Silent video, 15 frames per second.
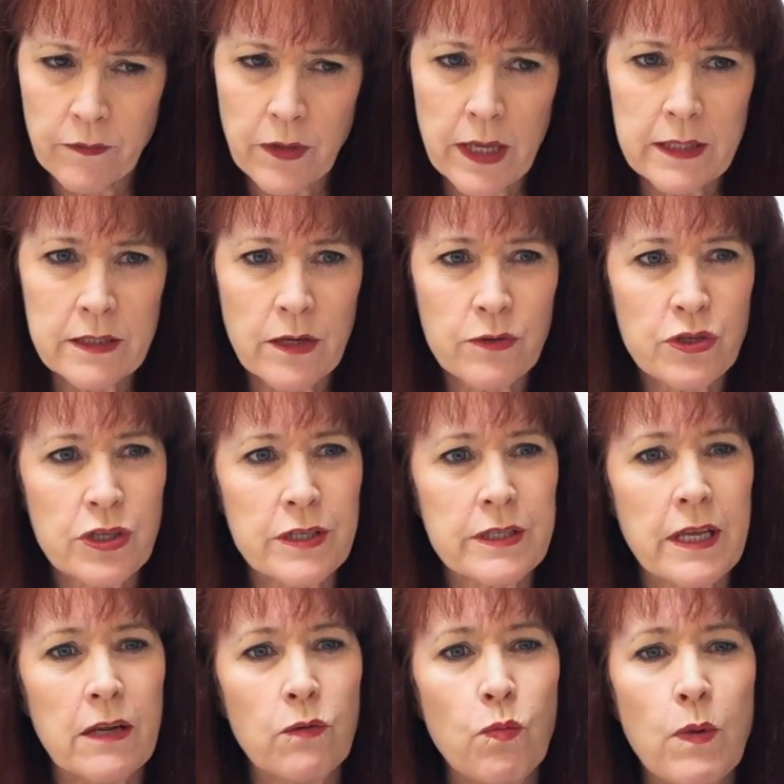And so she
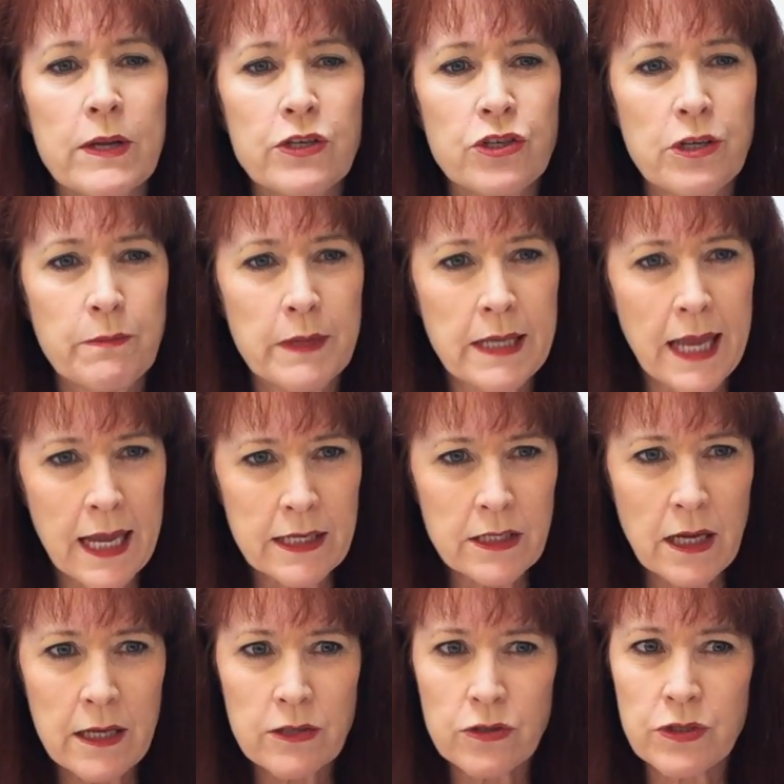said when she began
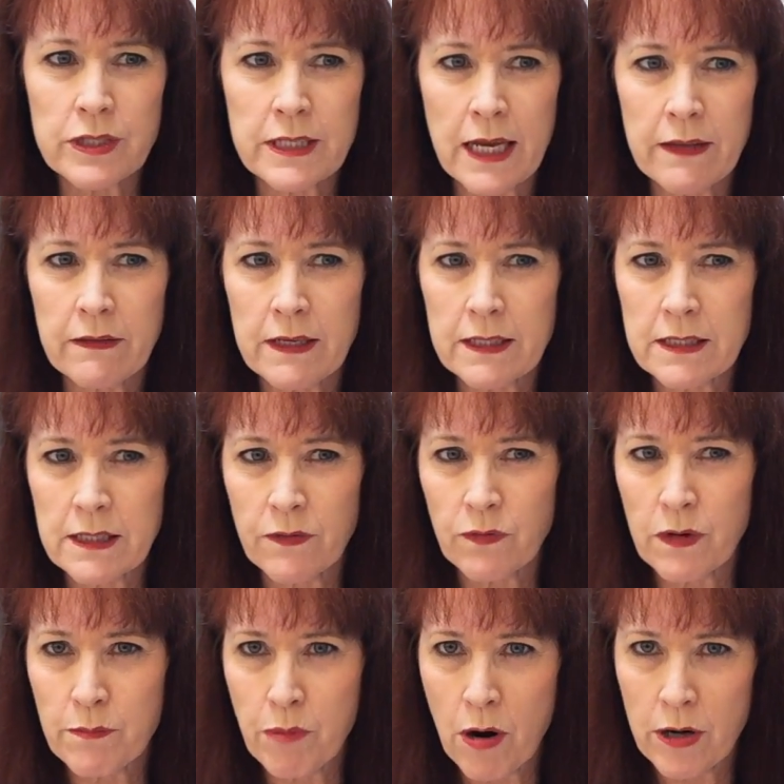to understand these
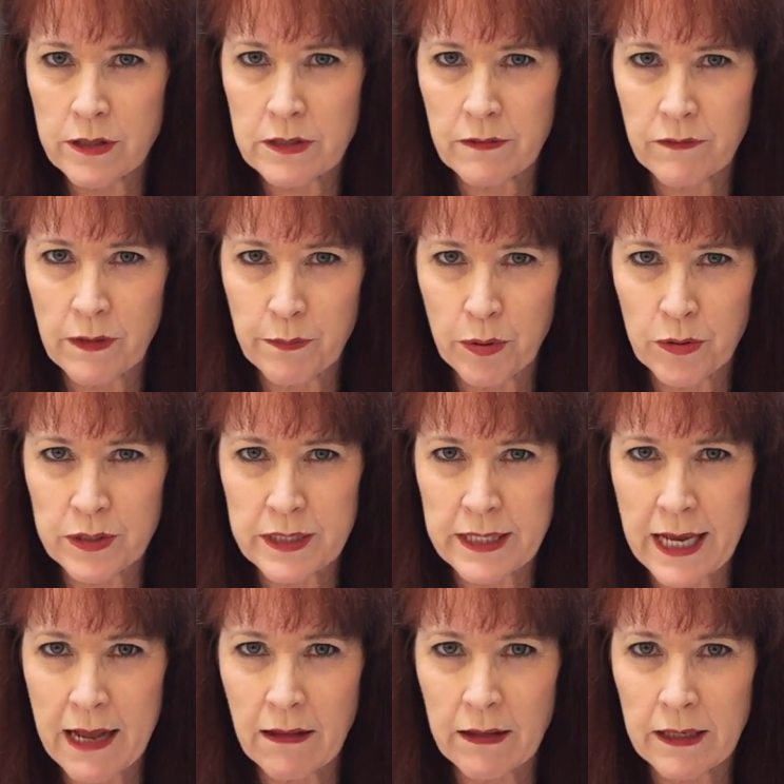different parts of the
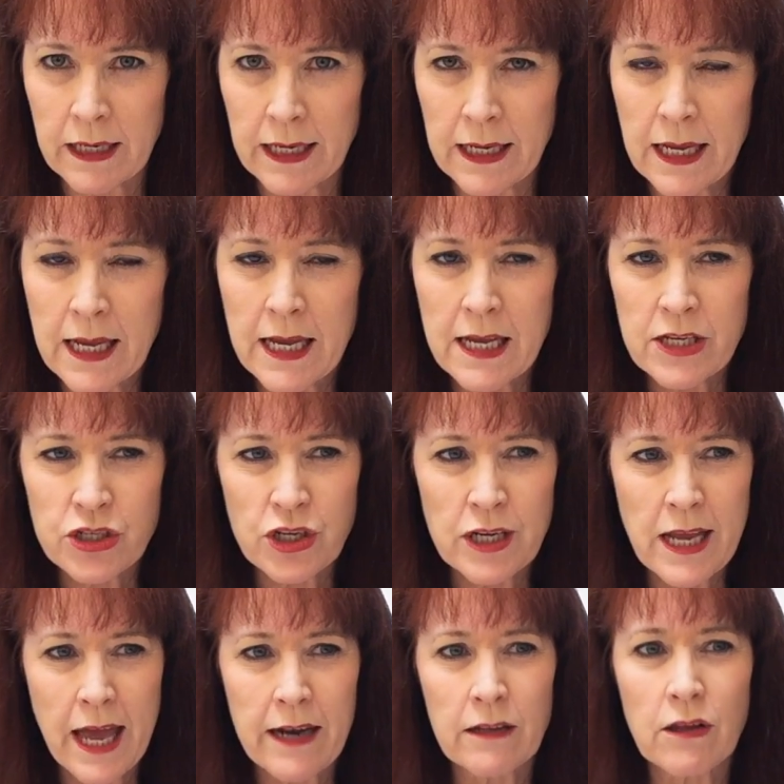personality, she
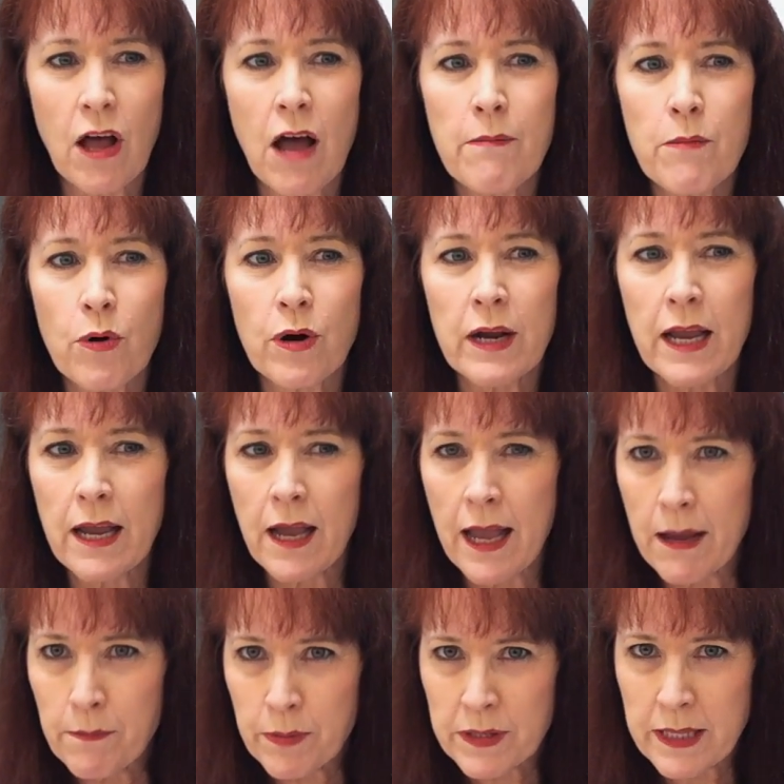had a lot more
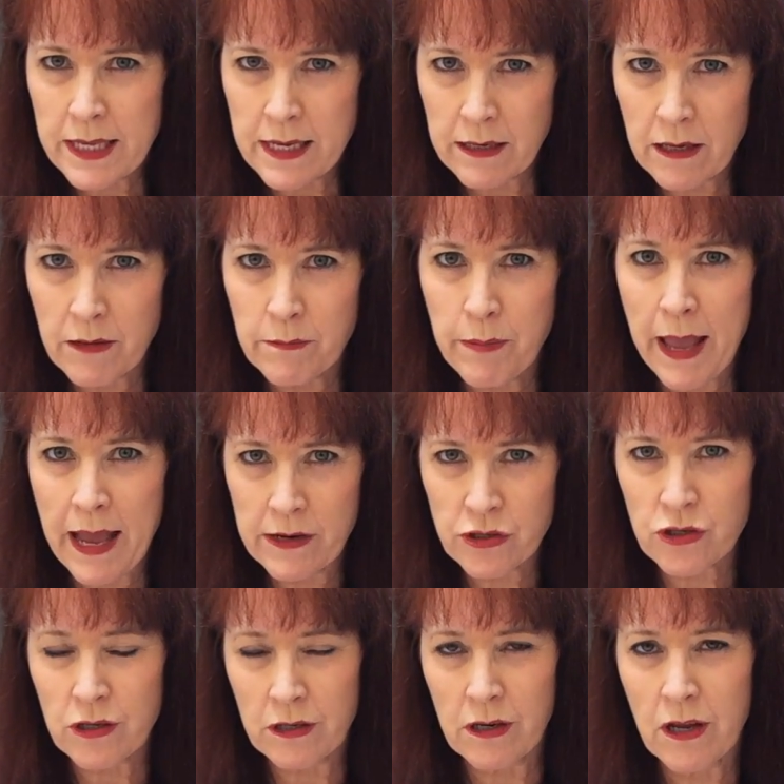empathy and
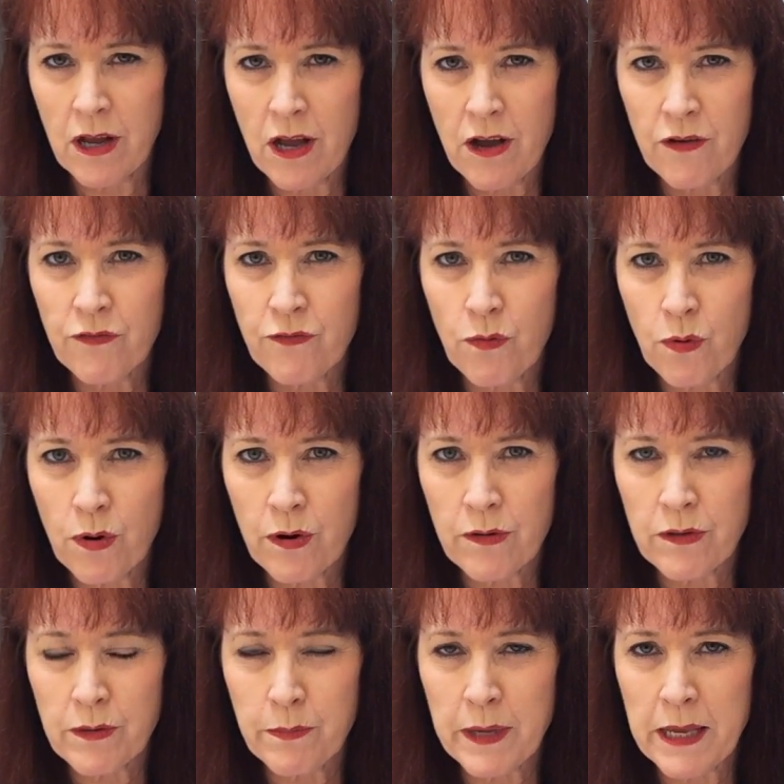compassion for
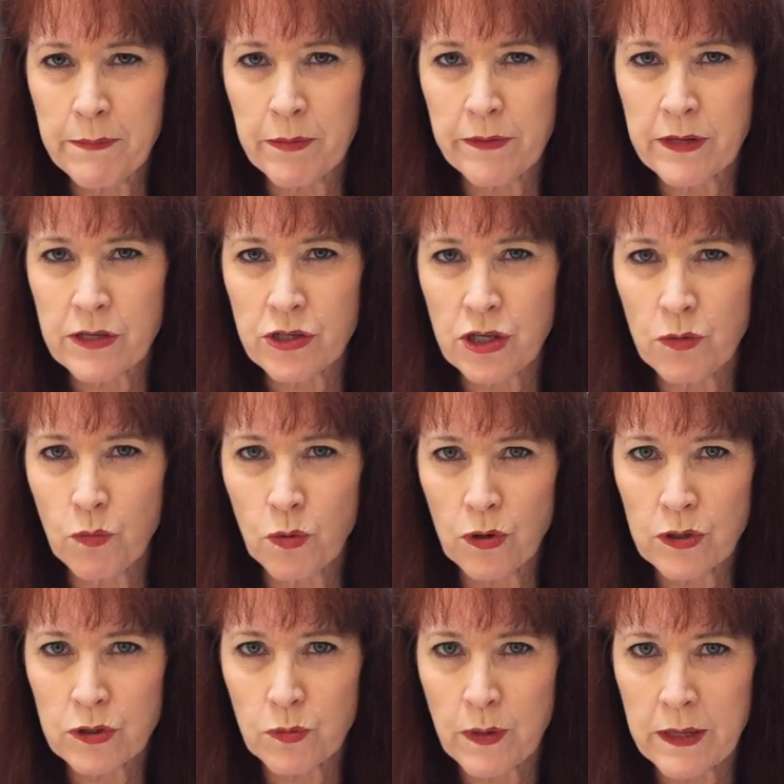the people that she
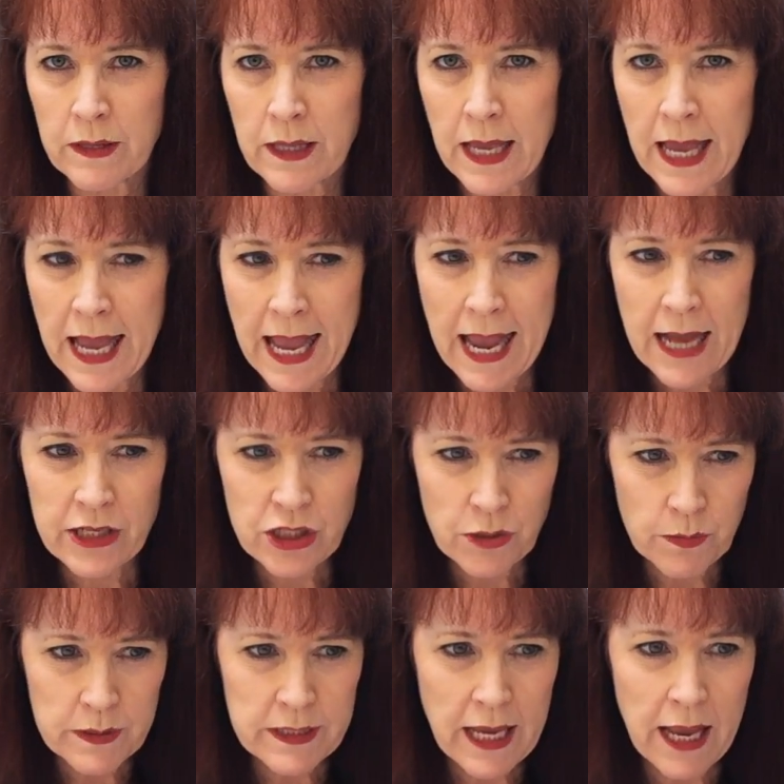worked with, and she
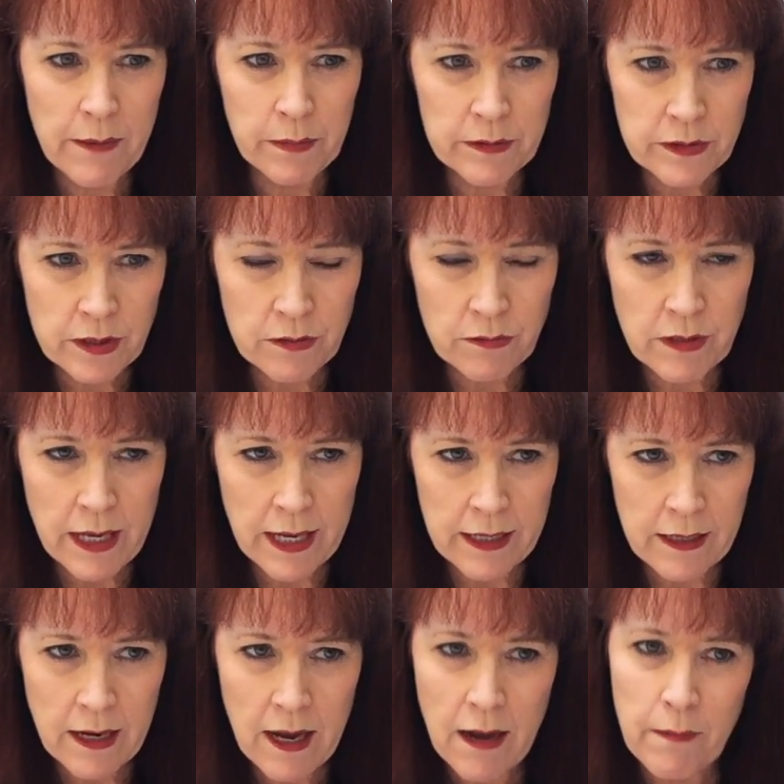was able to
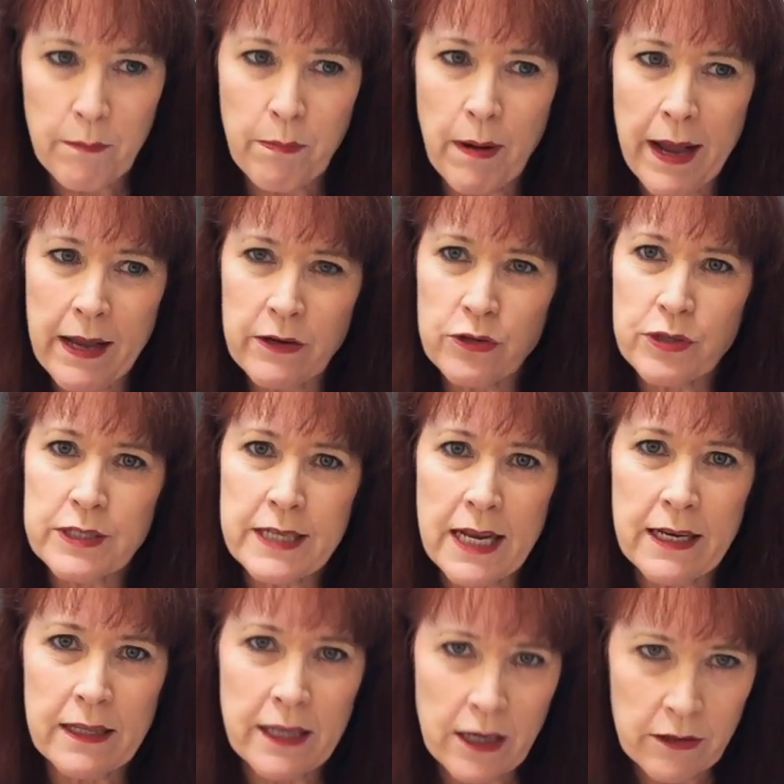then, by
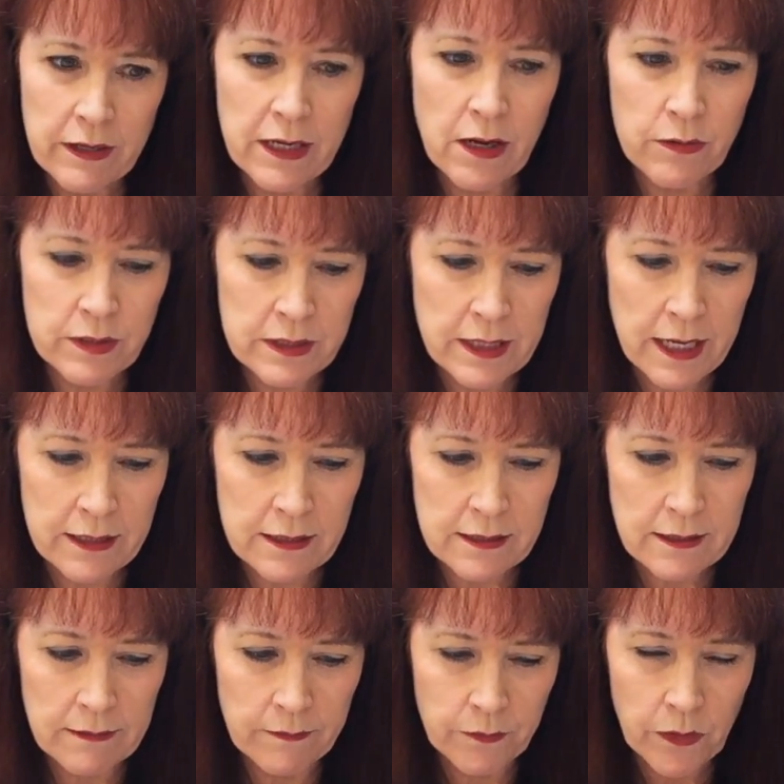understanding their ego
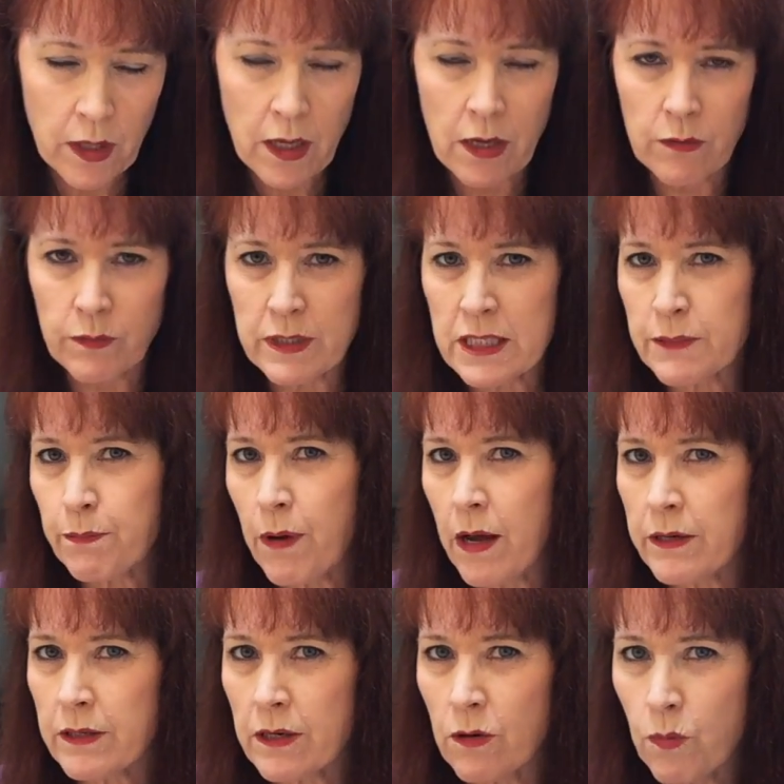states,
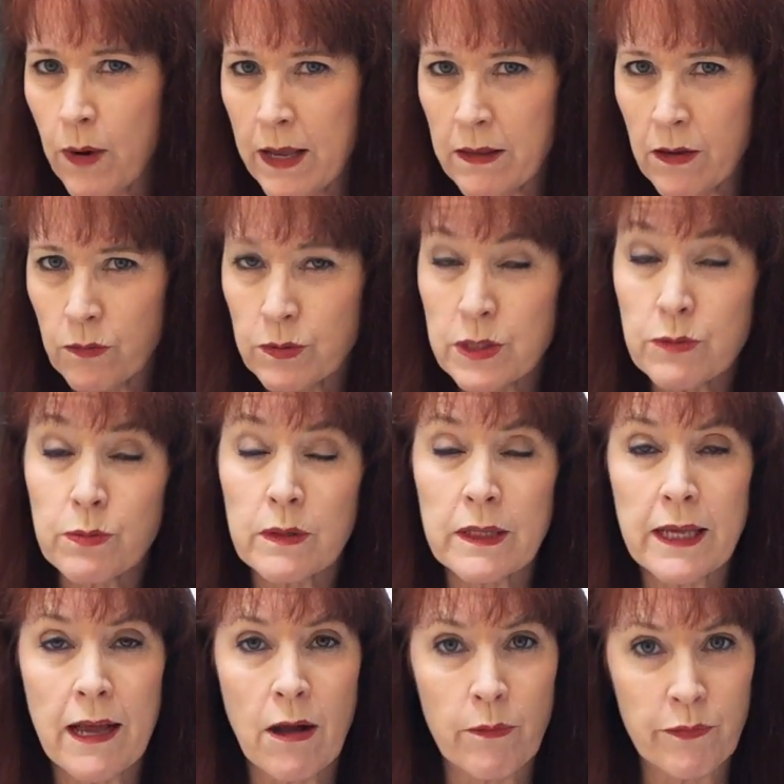respond in a way that was
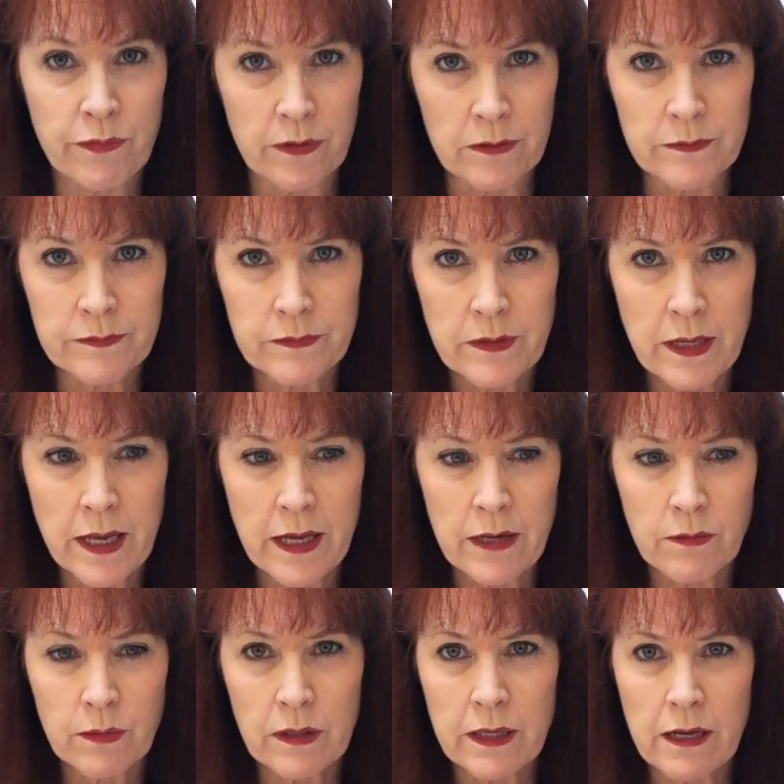really helpful
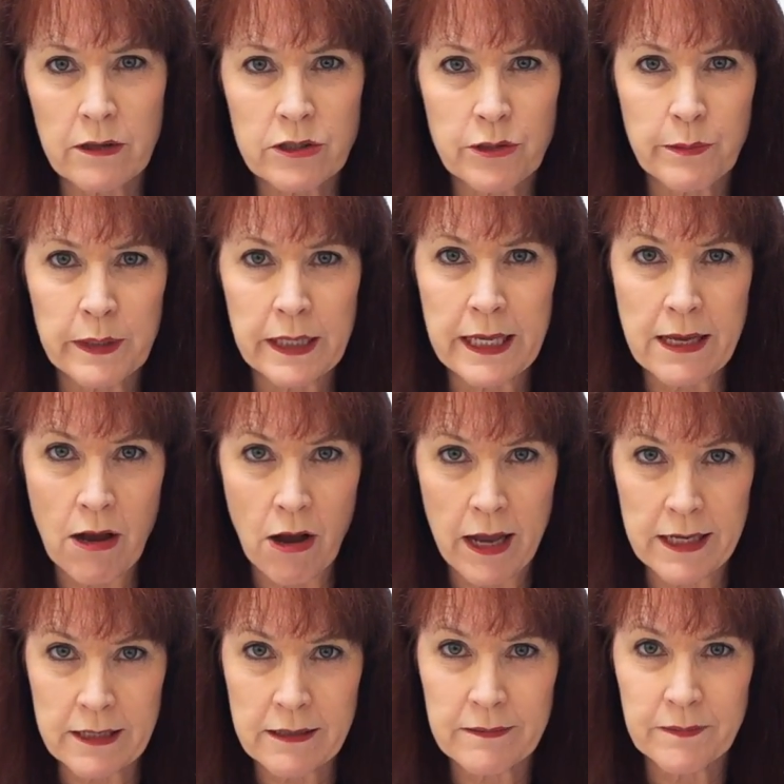and really ultimately
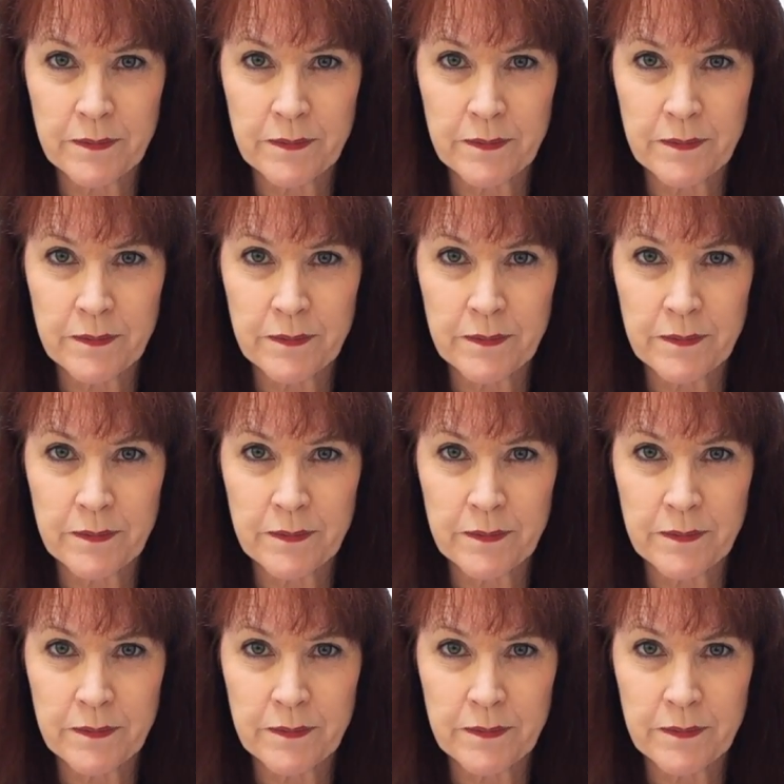kind.